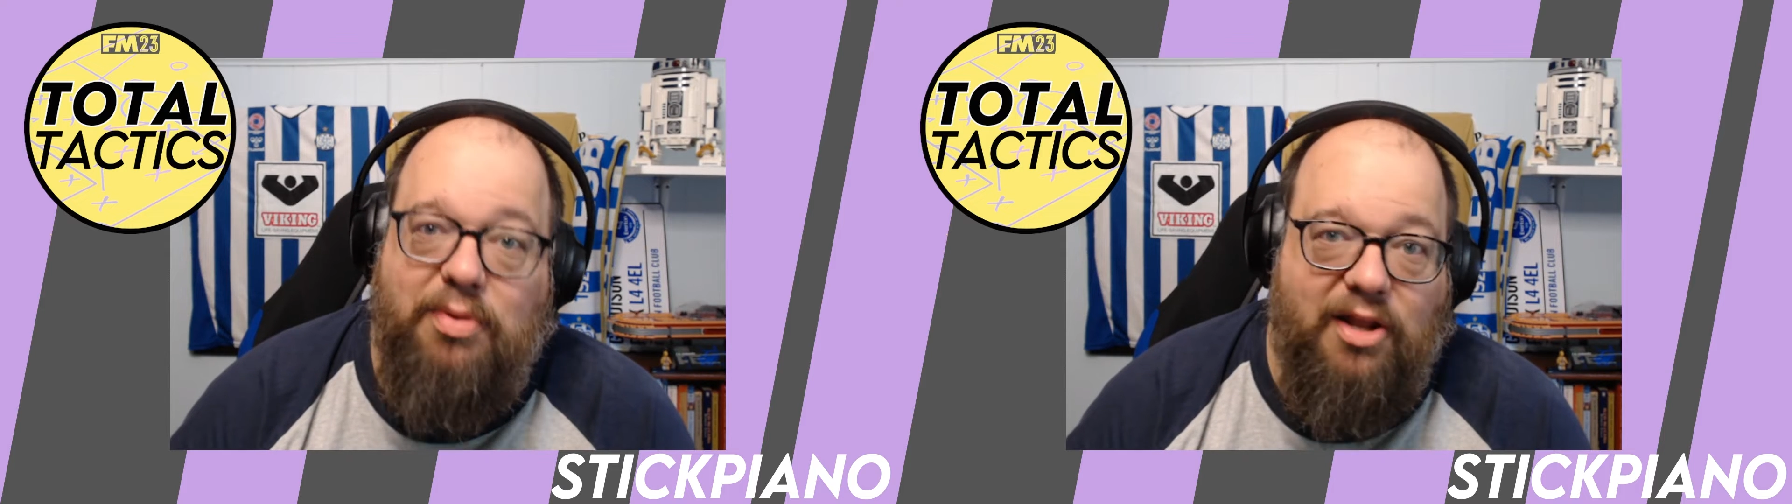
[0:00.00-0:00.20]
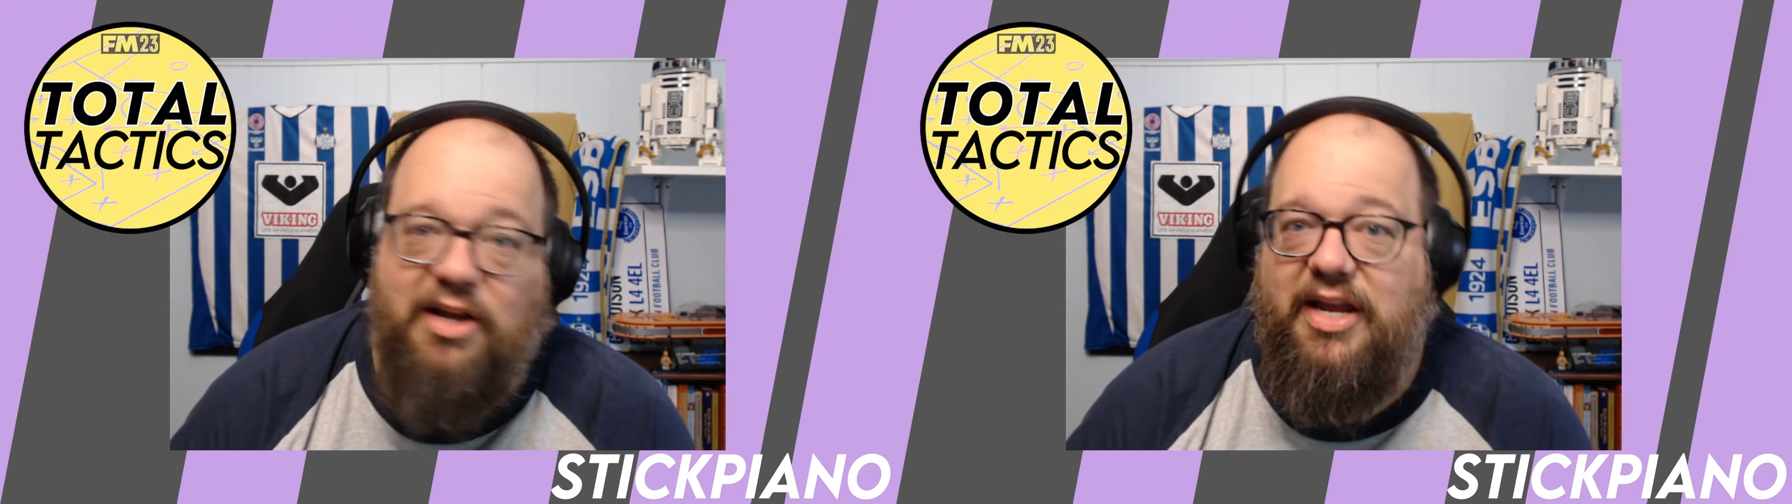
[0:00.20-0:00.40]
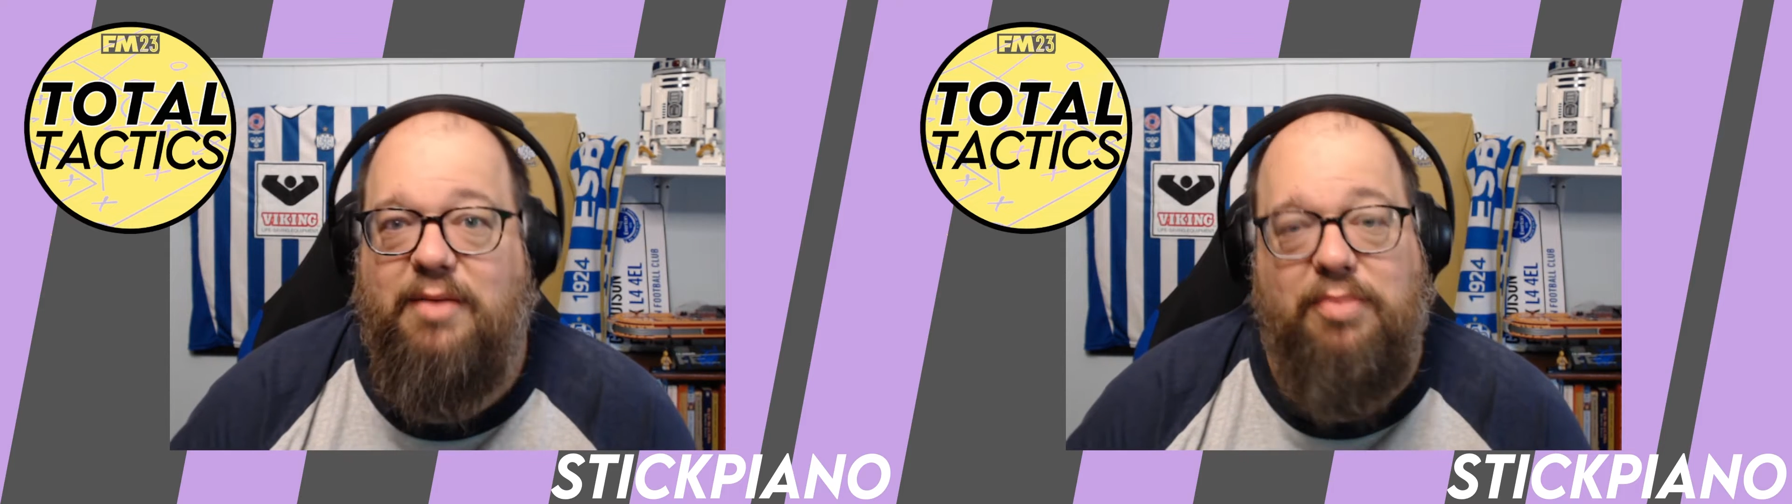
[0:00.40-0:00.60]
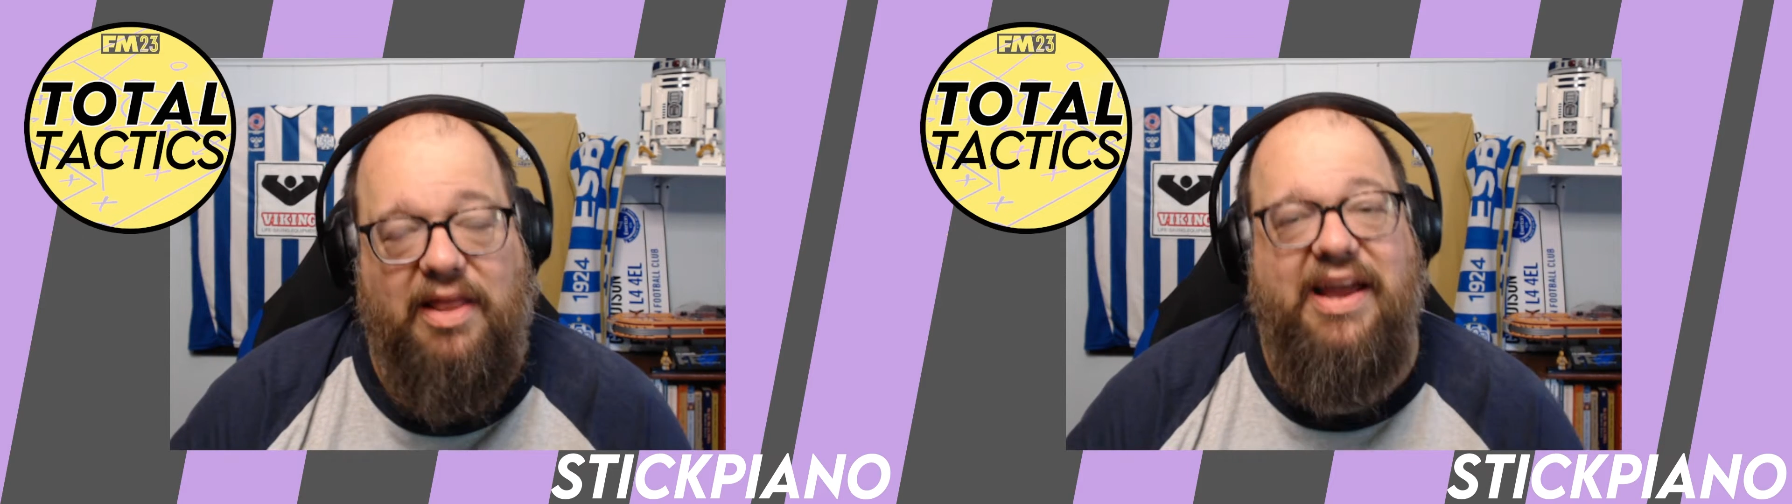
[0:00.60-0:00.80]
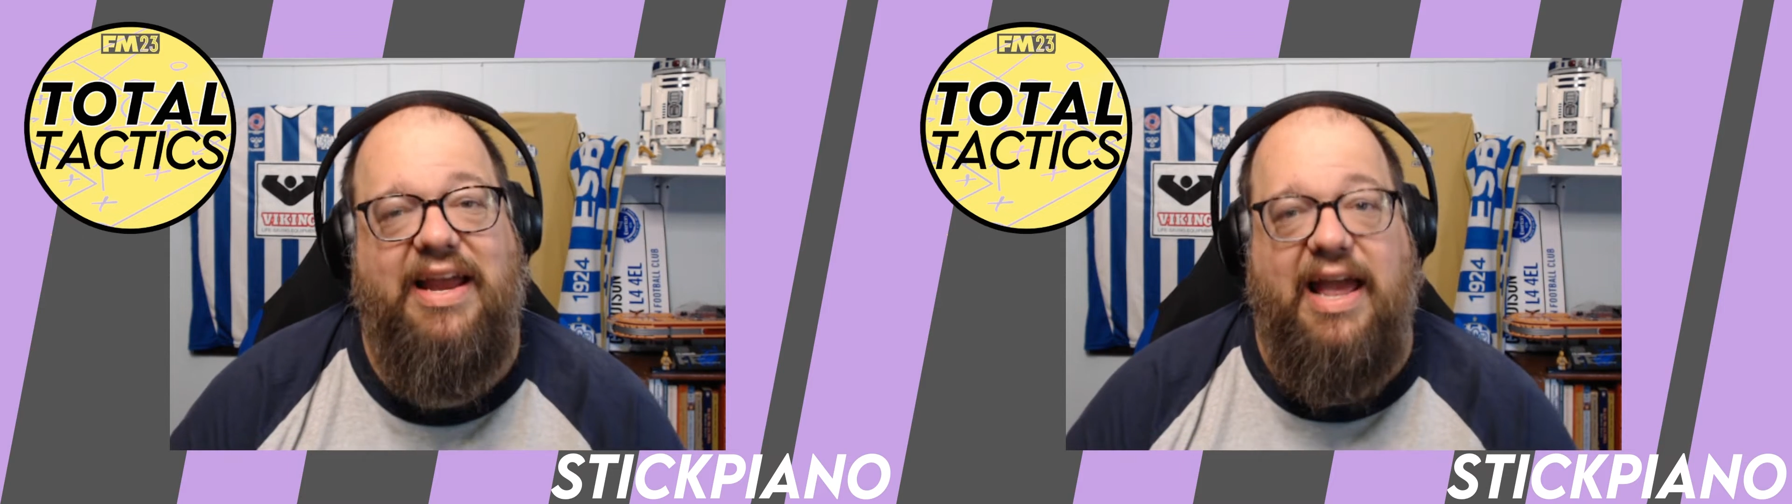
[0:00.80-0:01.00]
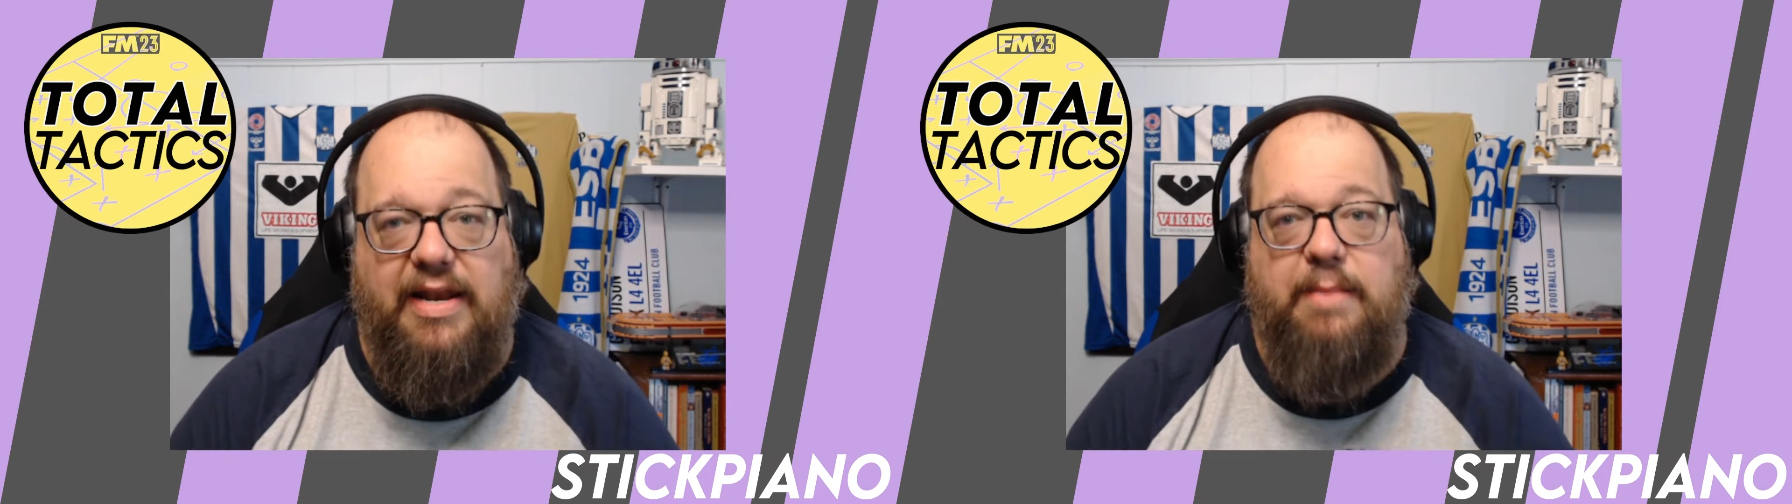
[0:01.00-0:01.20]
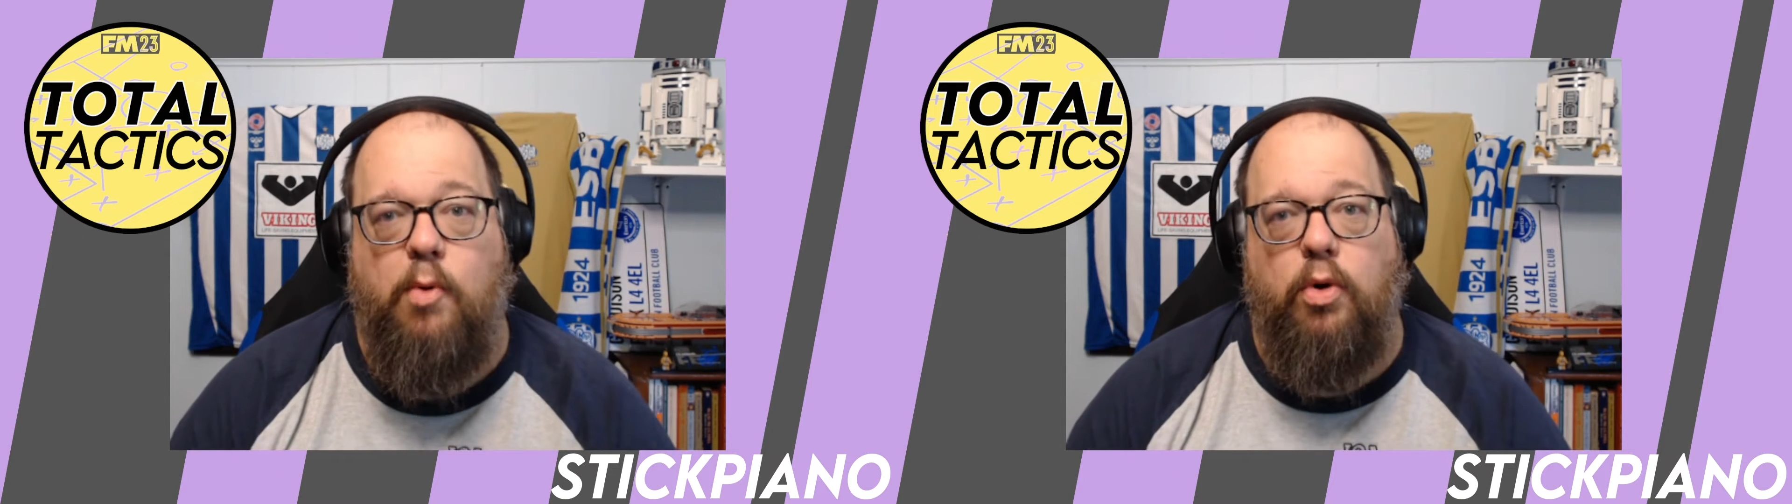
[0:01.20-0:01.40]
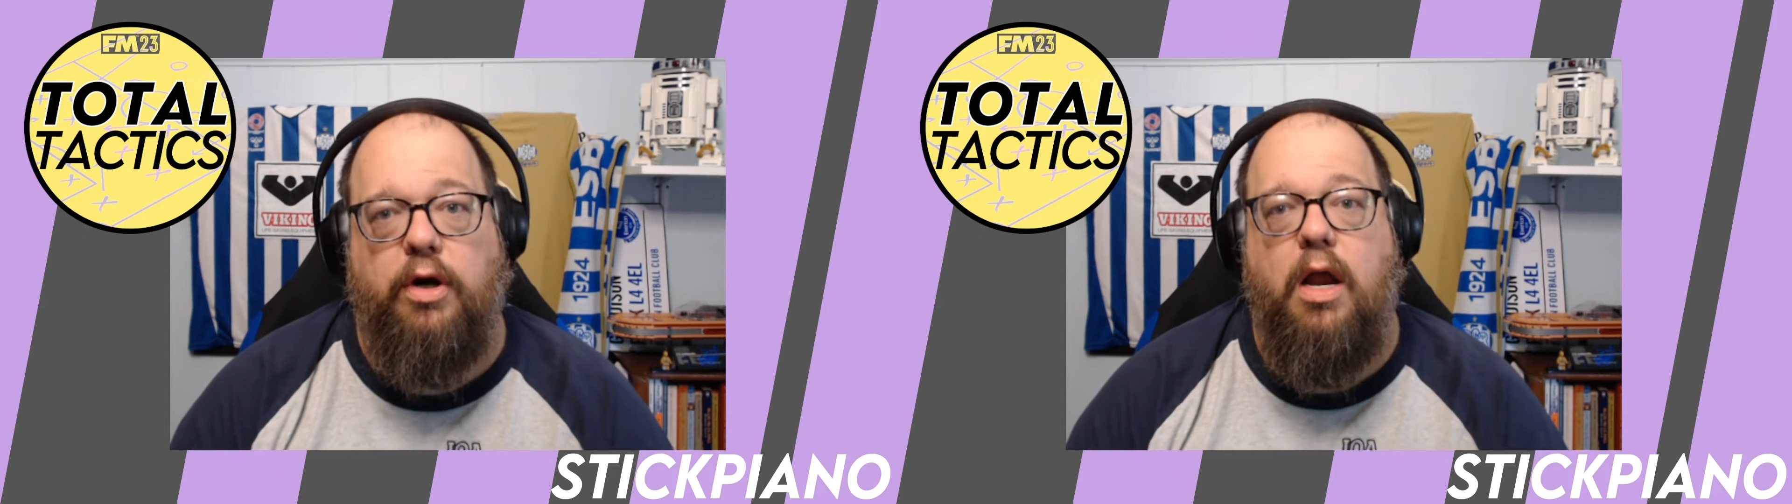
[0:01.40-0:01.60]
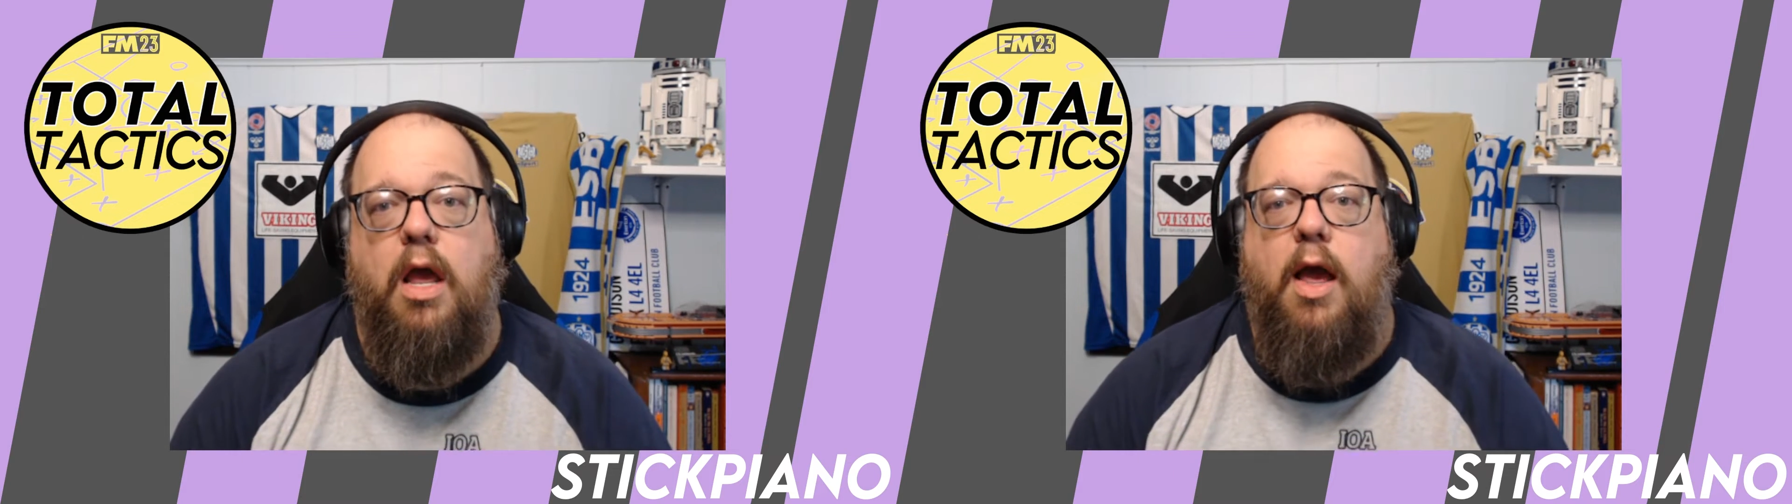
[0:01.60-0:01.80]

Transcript: plug and play anymore.